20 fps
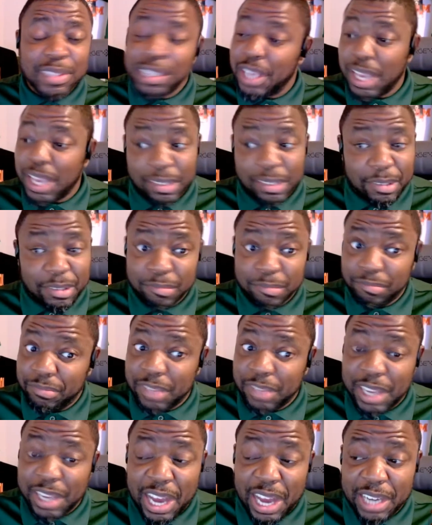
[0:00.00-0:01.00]
And
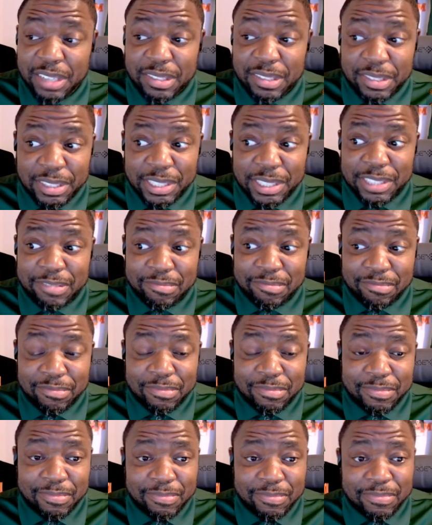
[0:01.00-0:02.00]
honestly,
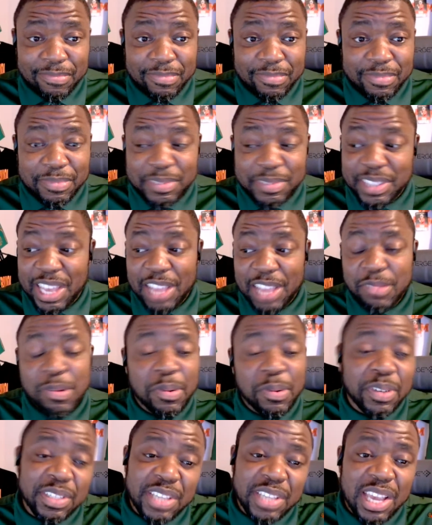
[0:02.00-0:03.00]
that's
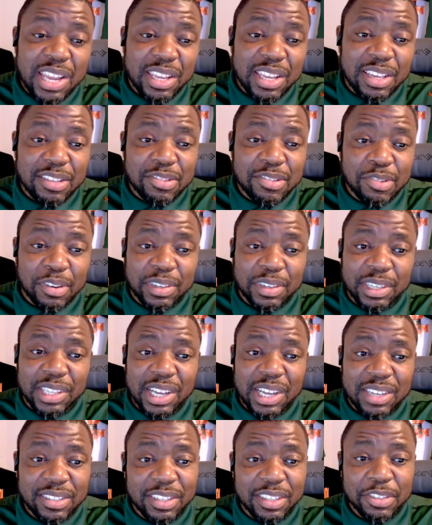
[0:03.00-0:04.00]
what we're seeing against North
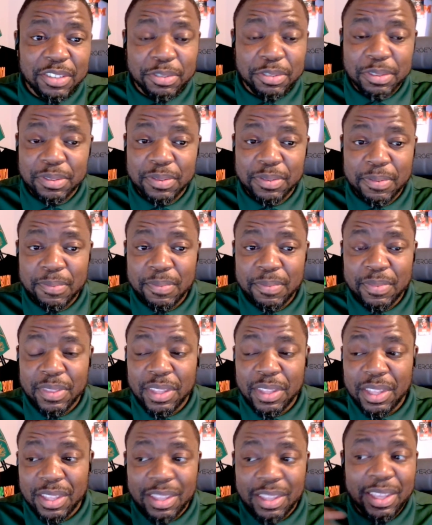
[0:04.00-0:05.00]
Carolina Central
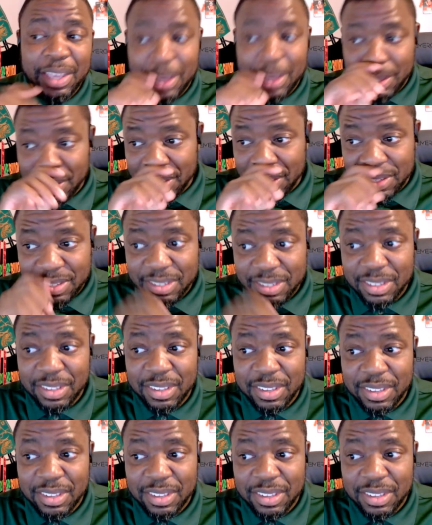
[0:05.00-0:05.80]
is